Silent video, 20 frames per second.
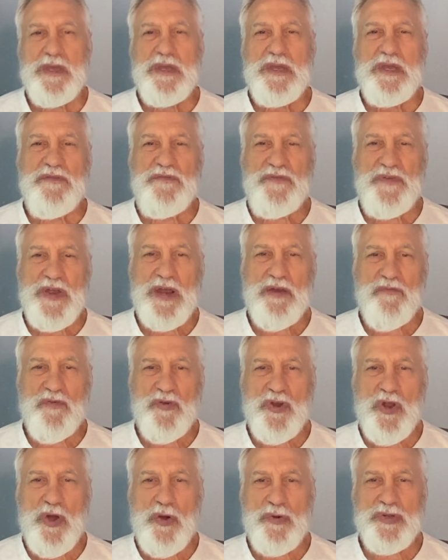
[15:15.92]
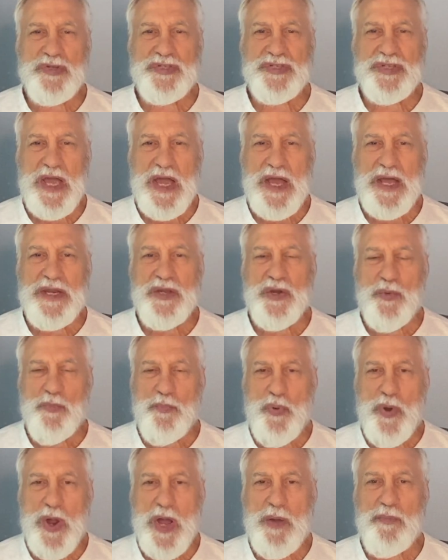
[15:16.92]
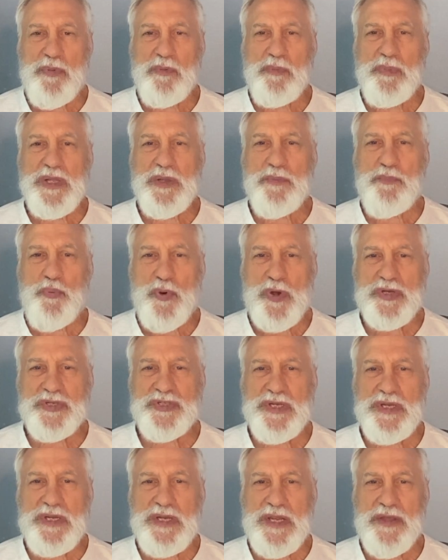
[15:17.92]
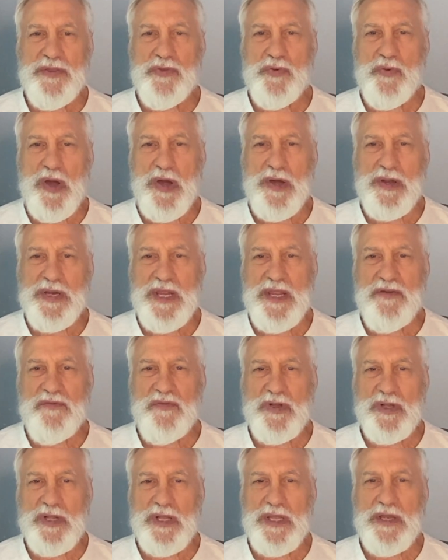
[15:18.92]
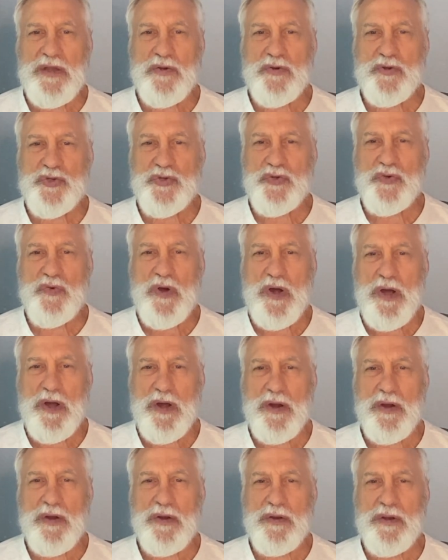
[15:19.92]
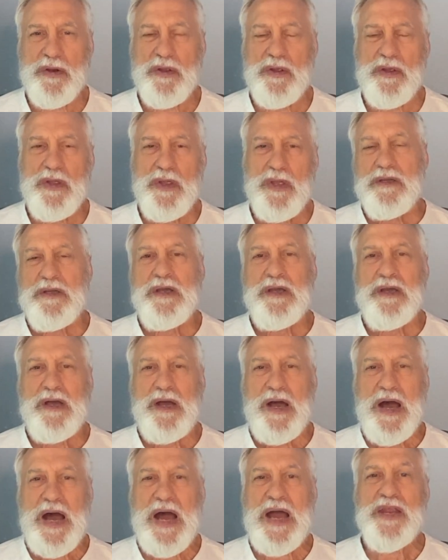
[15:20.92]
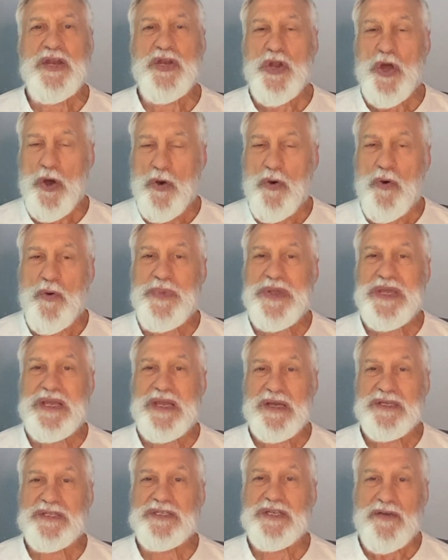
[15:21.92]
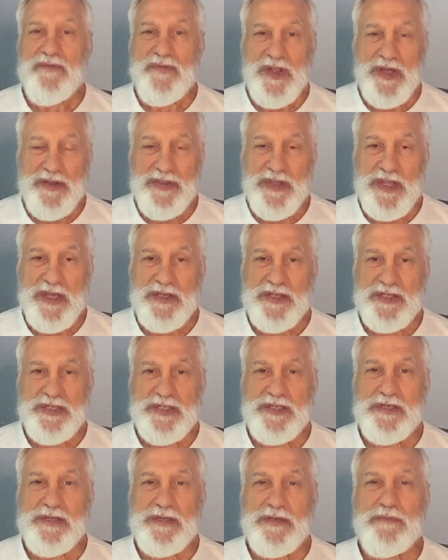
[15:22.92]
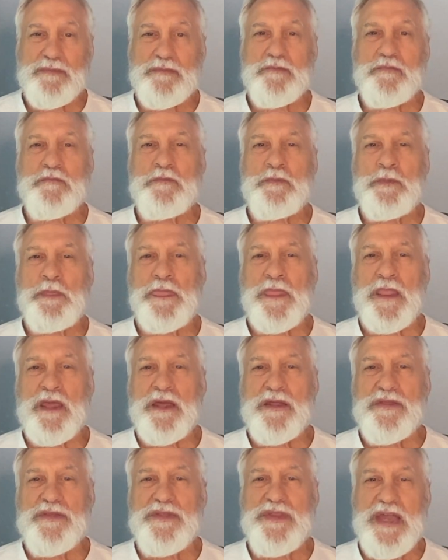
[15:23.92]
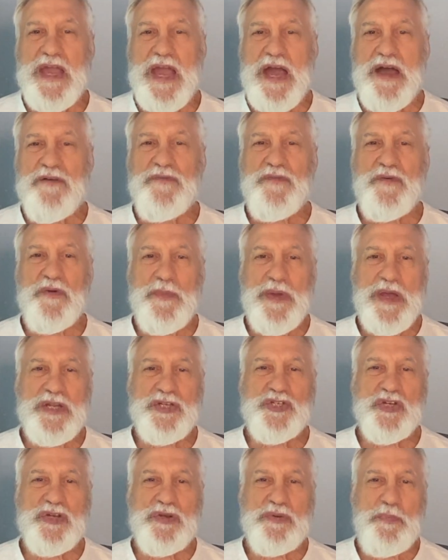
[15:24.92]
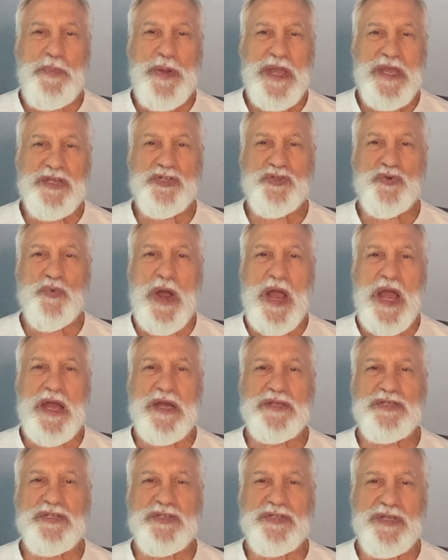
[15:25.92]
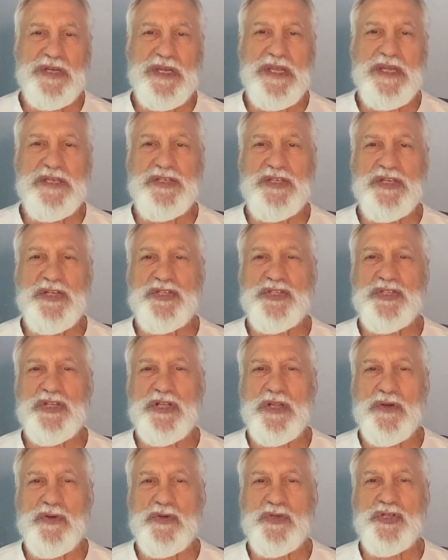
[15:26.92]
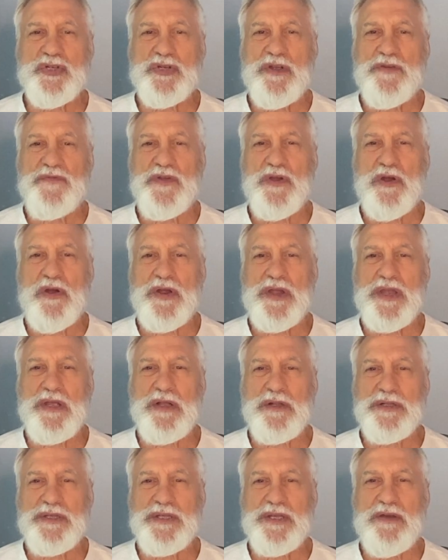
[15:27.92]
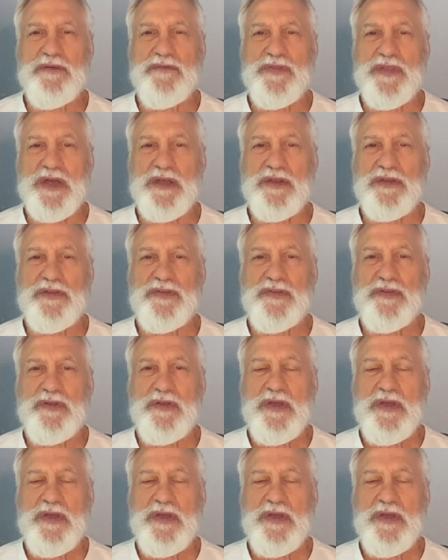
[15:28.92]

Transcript: If you ever notice that, you're probably pressing either unevenly or too hard. I know because I've done this. The aforementioned paste wax is an easy solution if you are guilty of this.